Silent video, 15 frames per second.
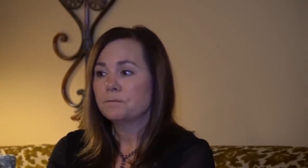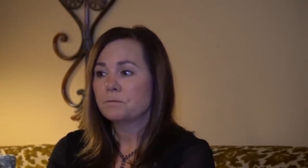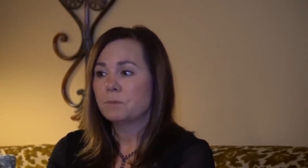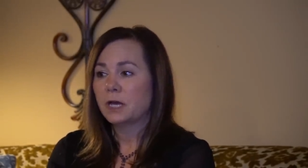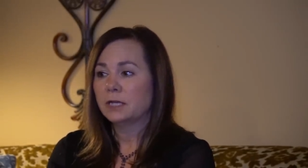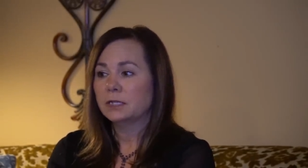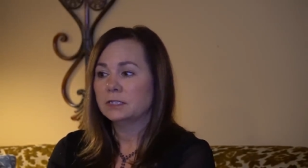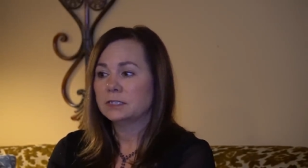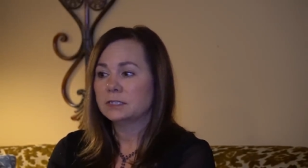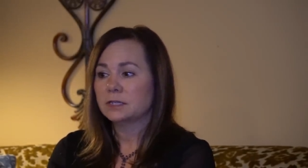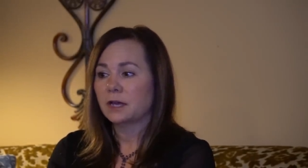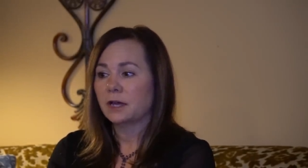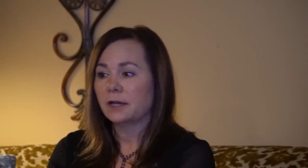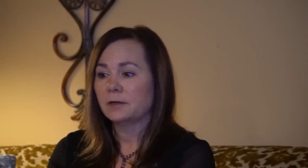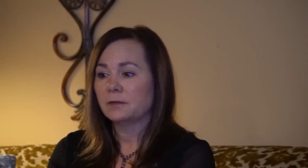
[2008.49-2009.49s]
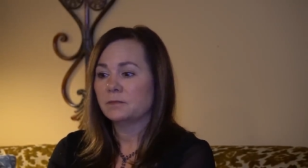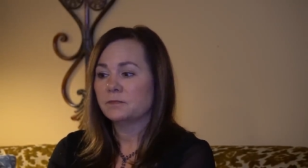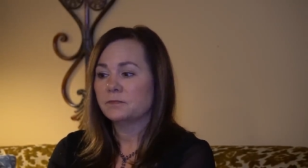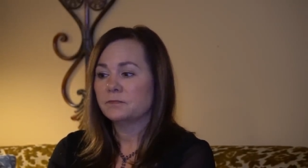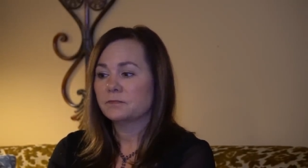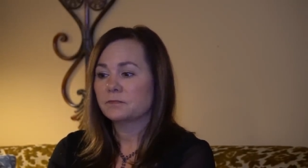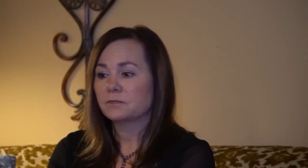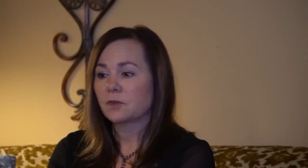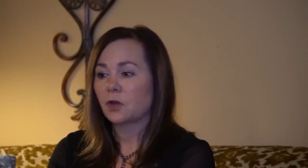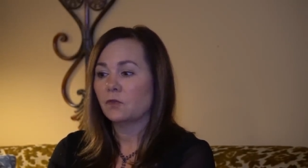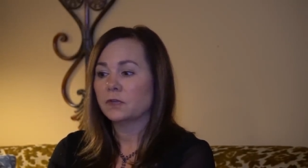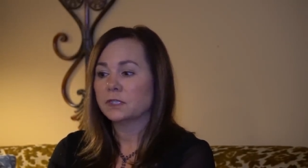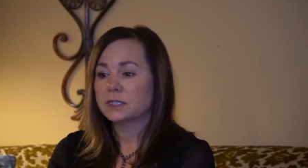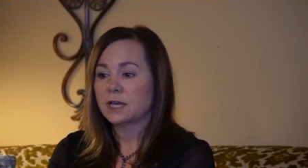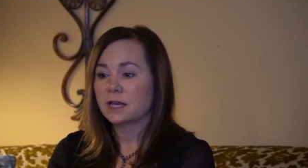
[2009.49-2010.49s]
But um,
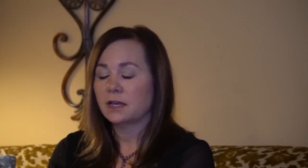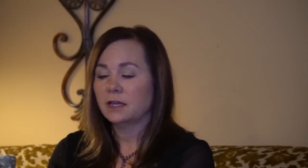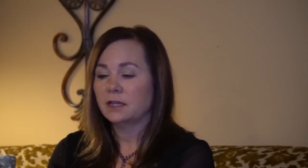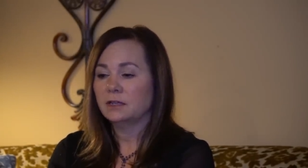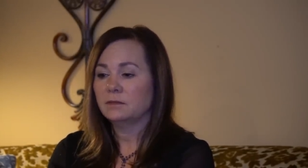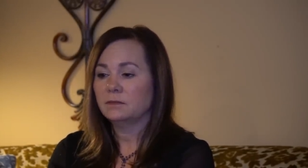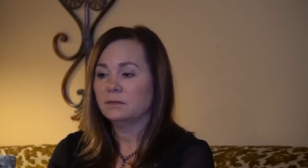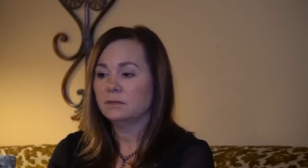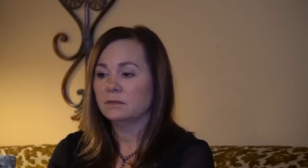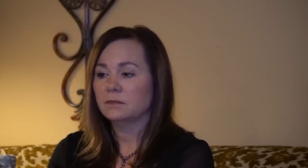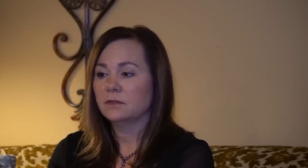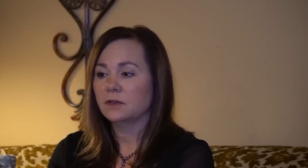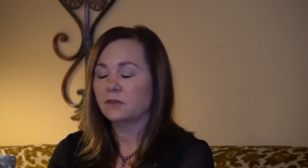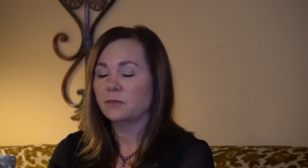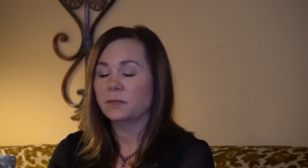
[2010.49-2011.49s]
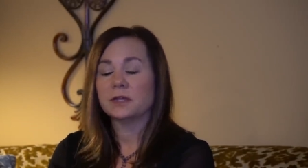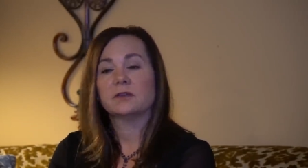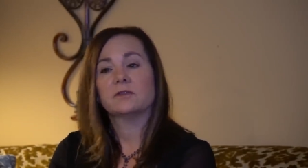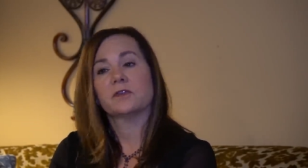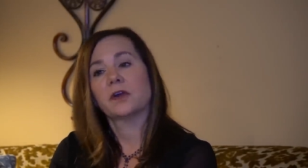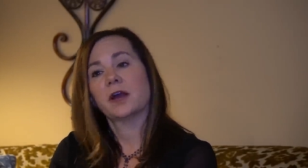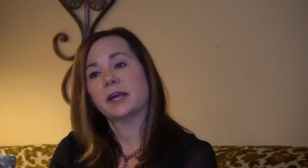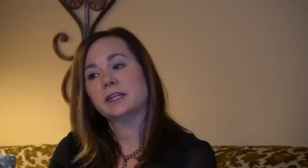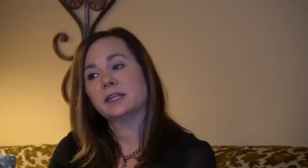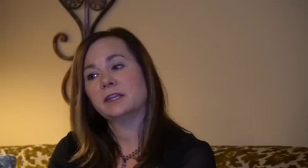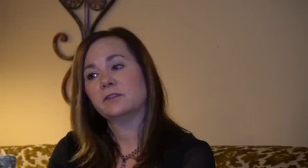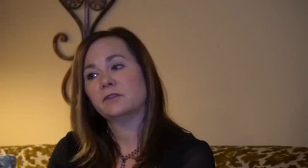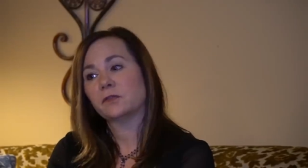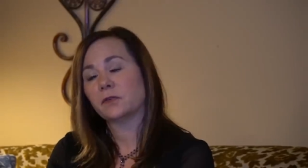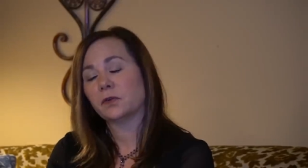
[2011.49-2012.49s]
over time, there have been a variety
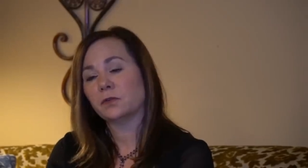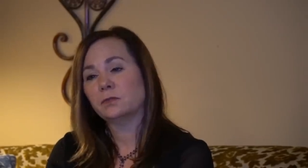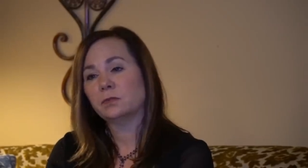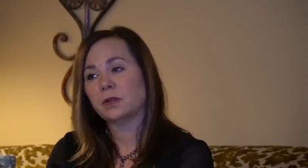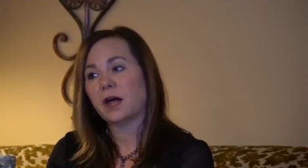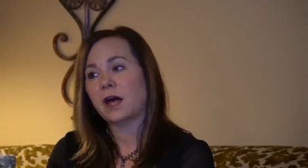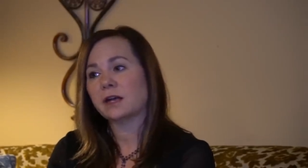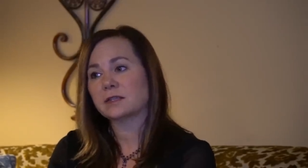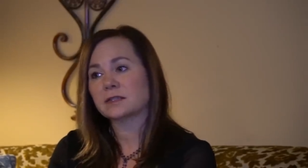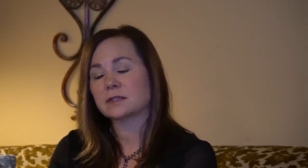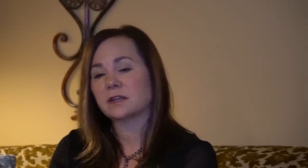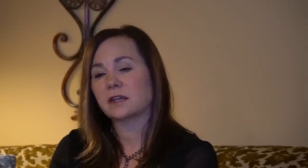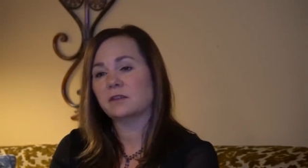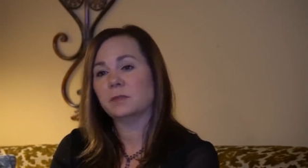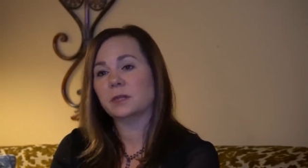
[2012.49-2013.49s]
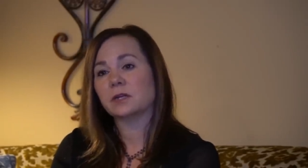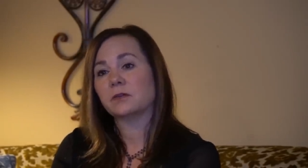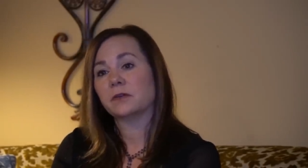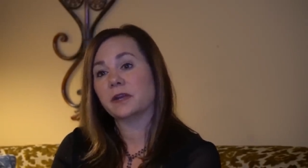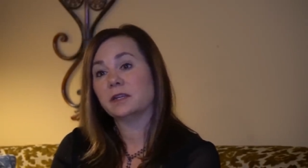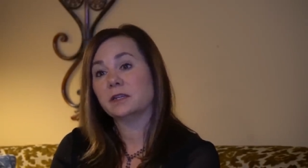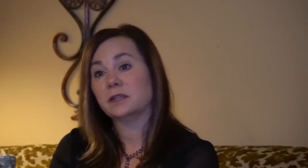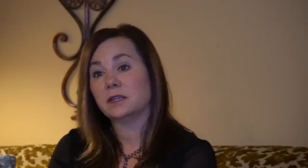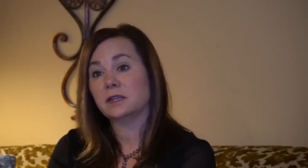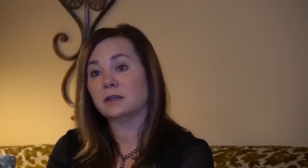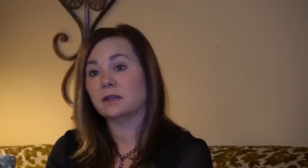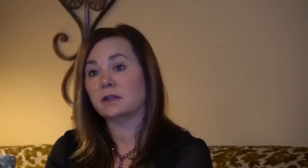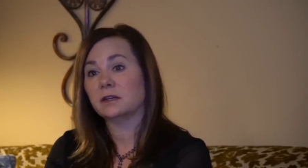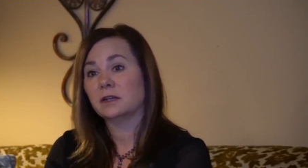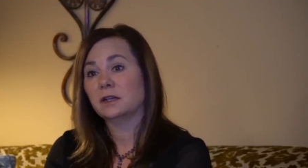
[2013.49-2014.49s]
of roadblocks that have been created
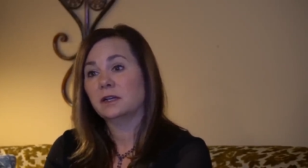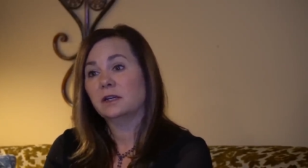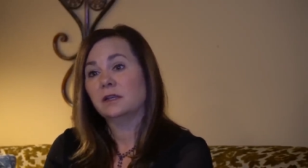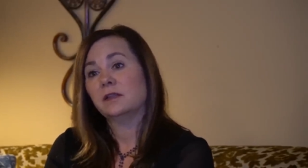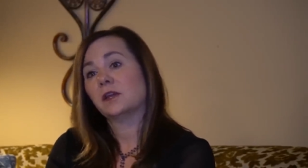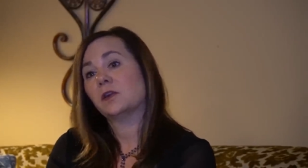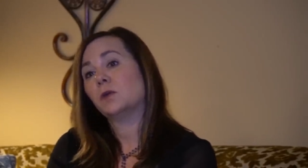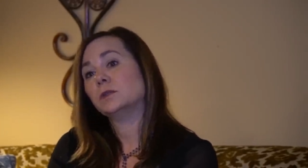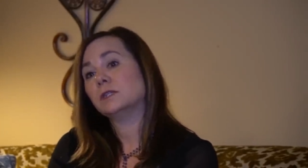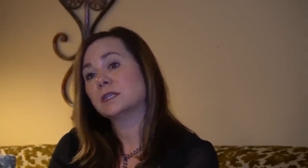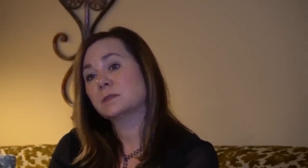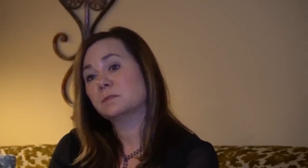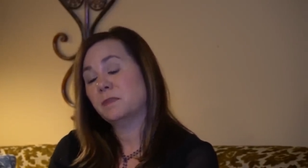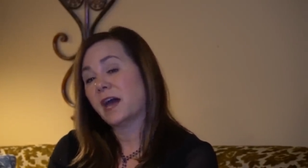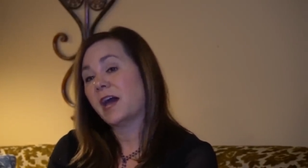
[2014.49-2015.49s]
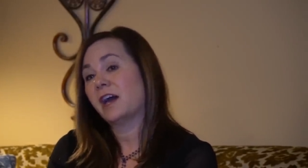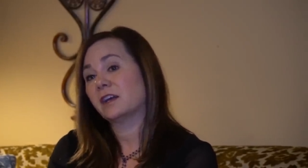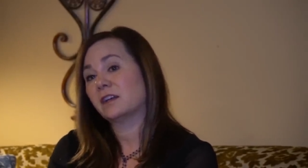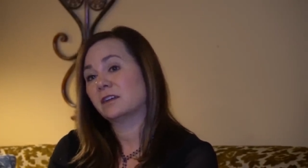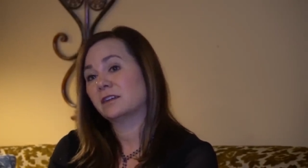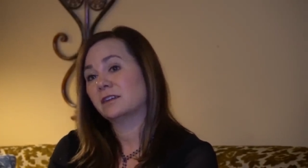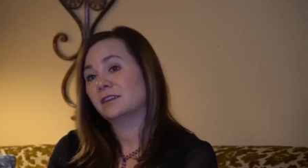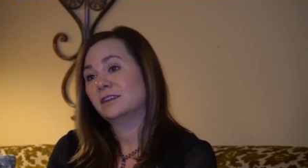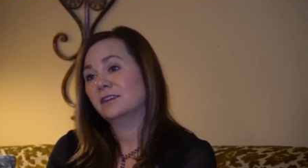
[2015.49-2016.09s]
here that hold us back